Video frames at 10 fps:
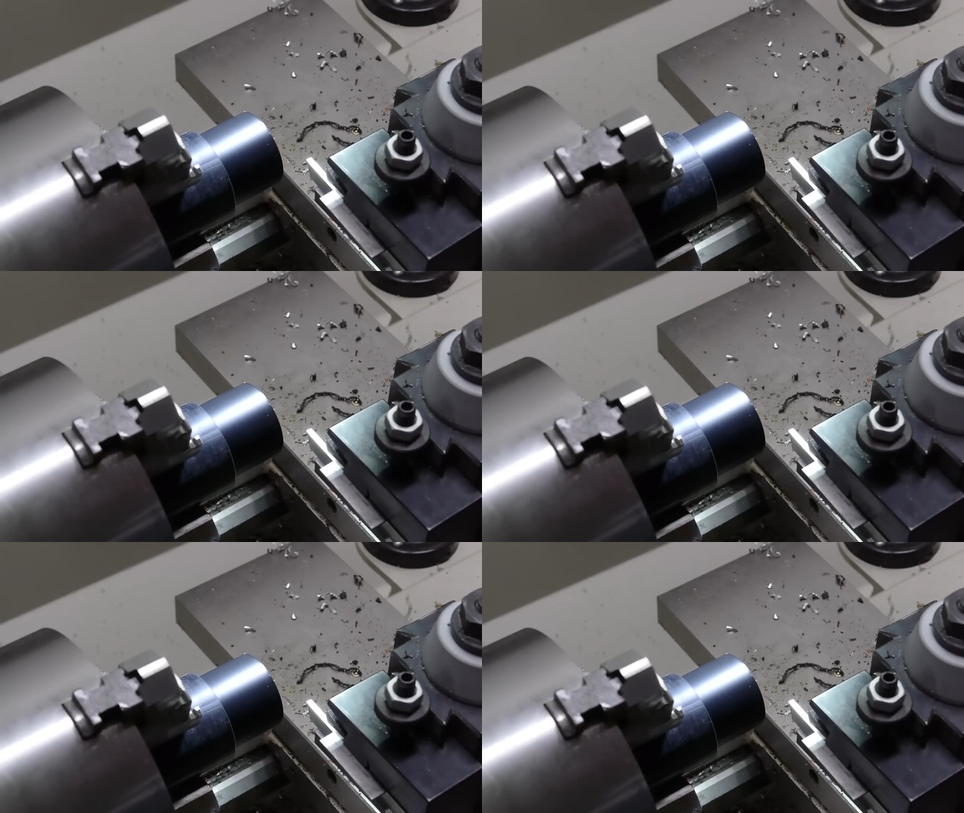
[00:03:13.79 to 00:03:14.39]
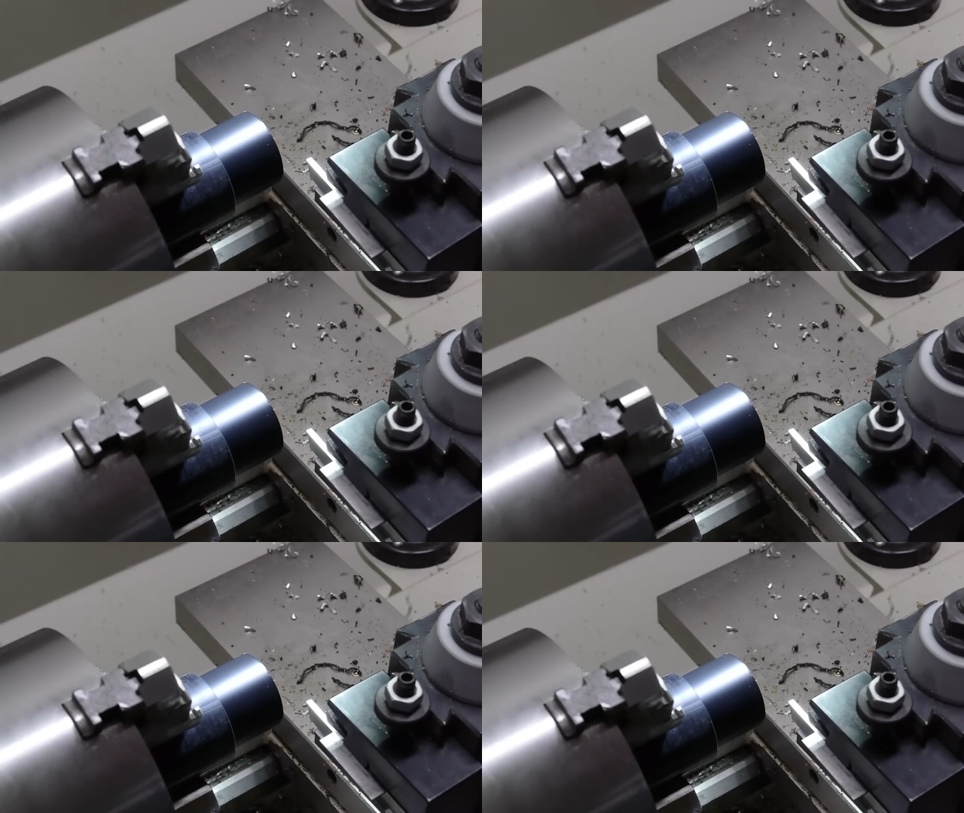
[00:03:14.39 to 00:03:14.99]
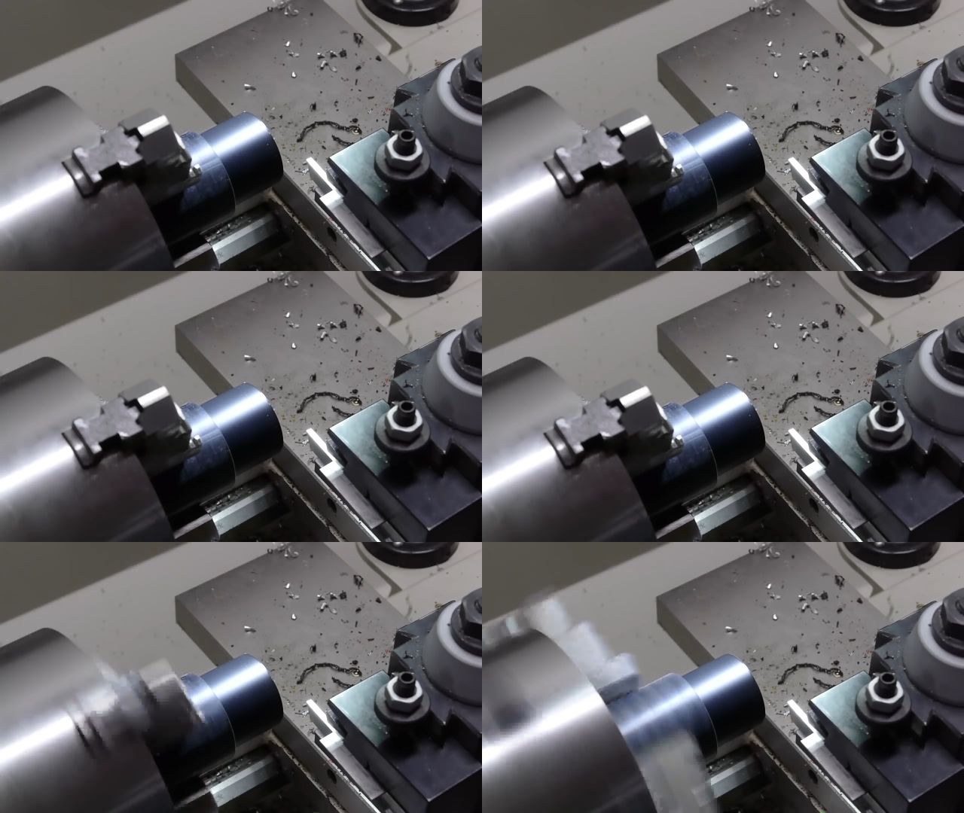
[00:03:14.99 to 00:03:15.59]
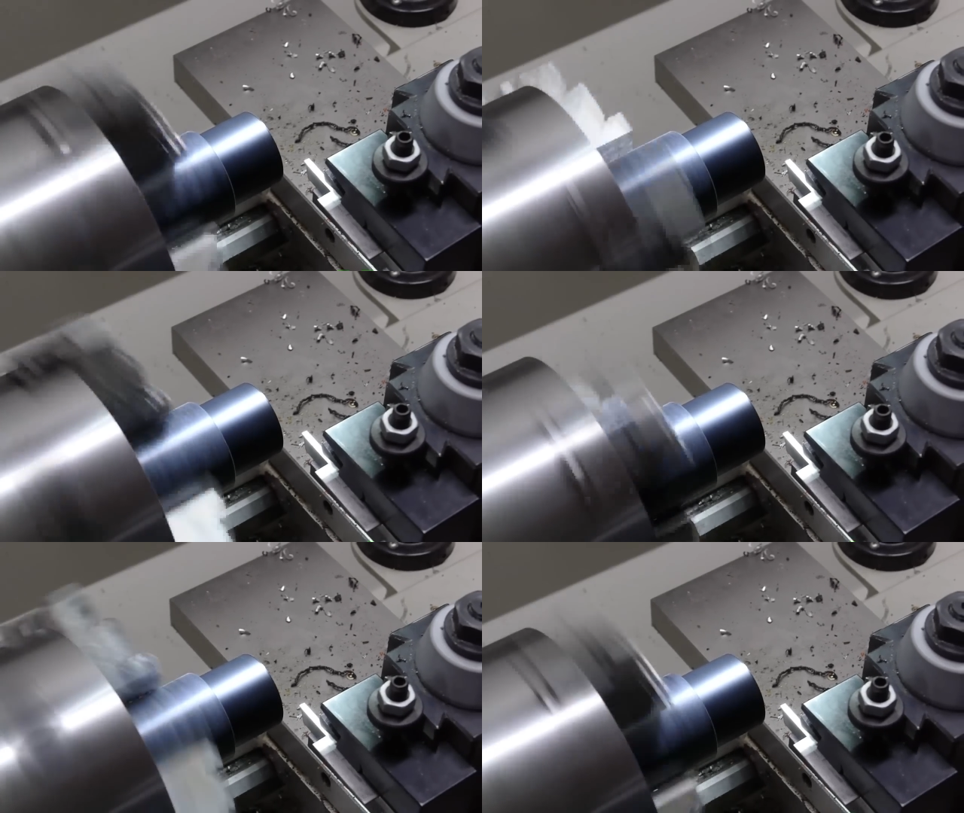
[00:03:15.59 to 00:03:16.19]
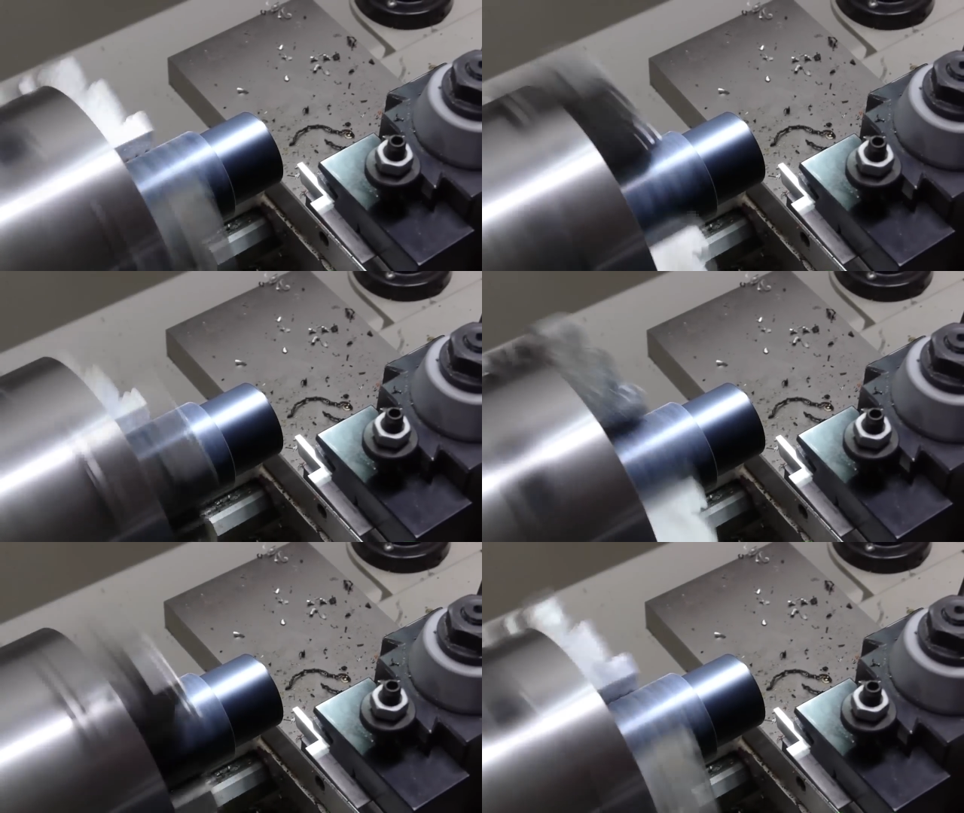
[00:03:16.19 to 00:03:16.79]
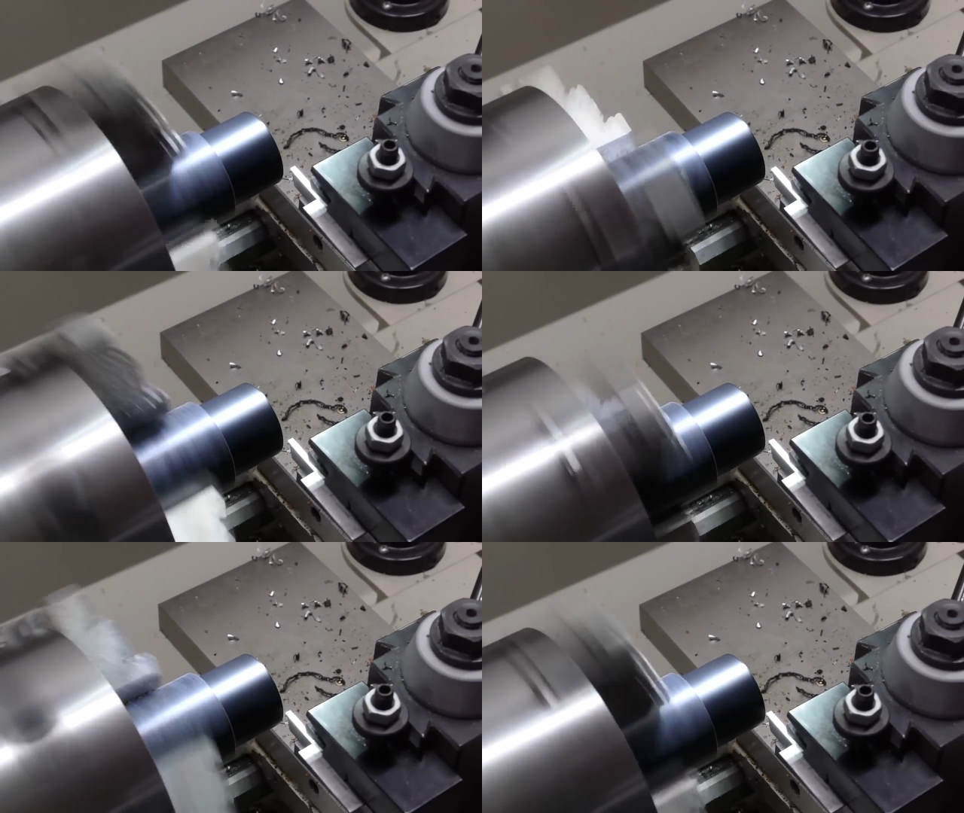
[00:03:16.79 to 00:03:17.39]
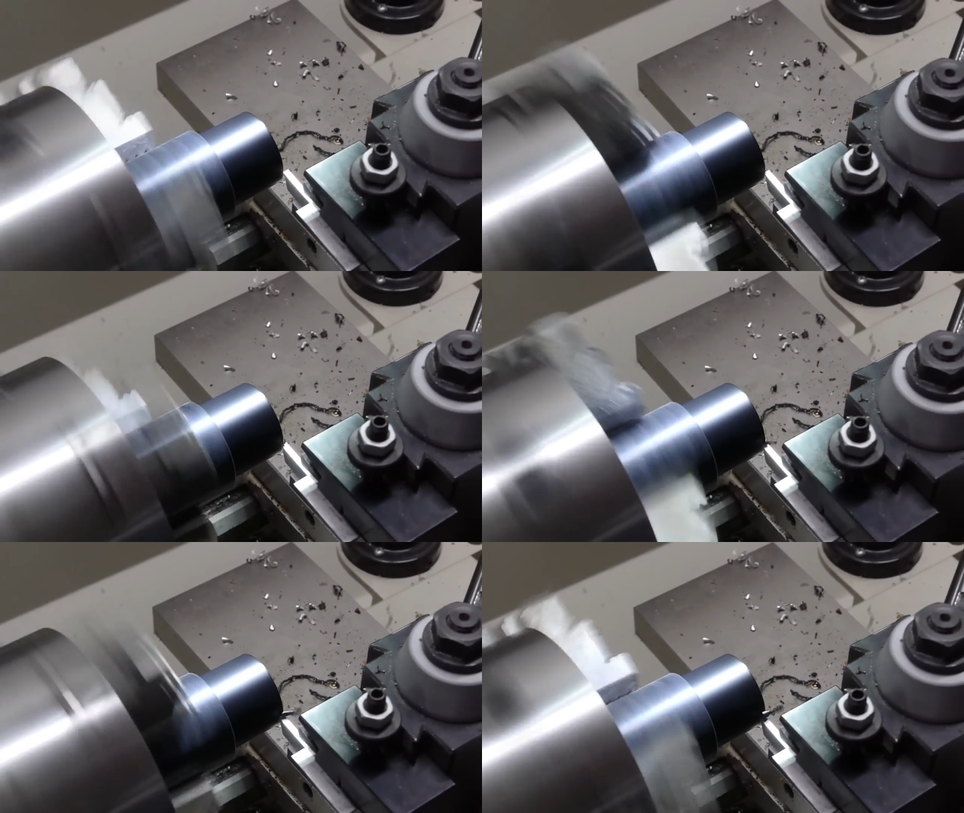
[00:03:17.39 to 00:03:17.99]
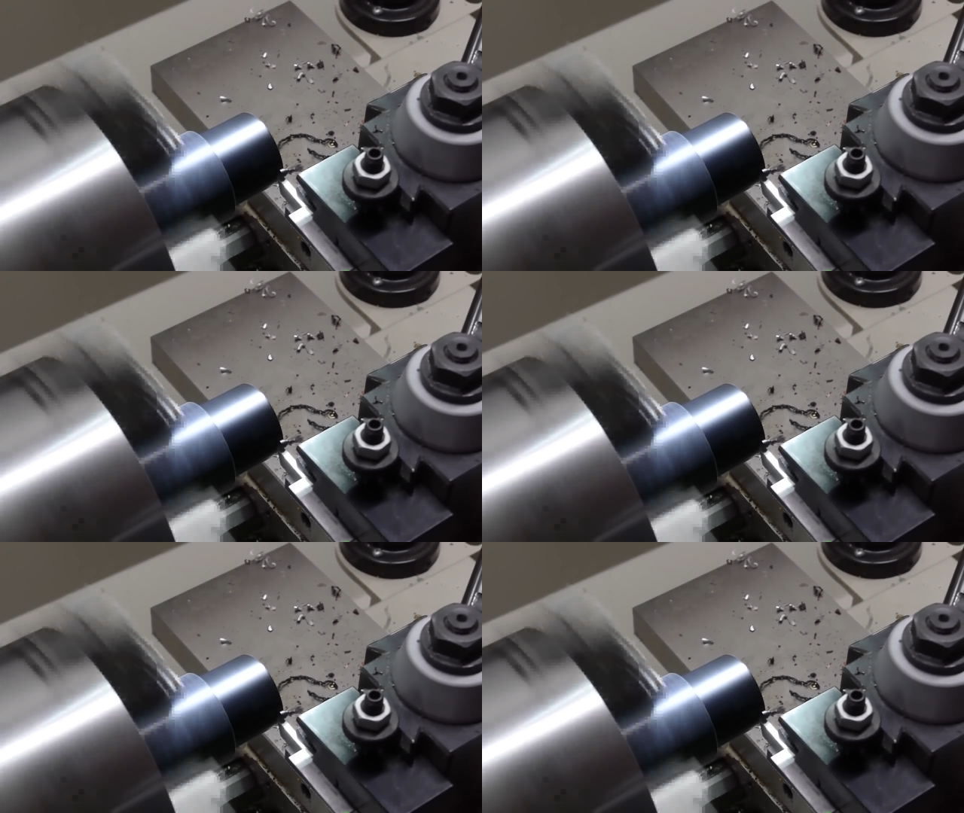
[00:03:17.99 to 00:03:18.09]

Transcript: (no speaker visible)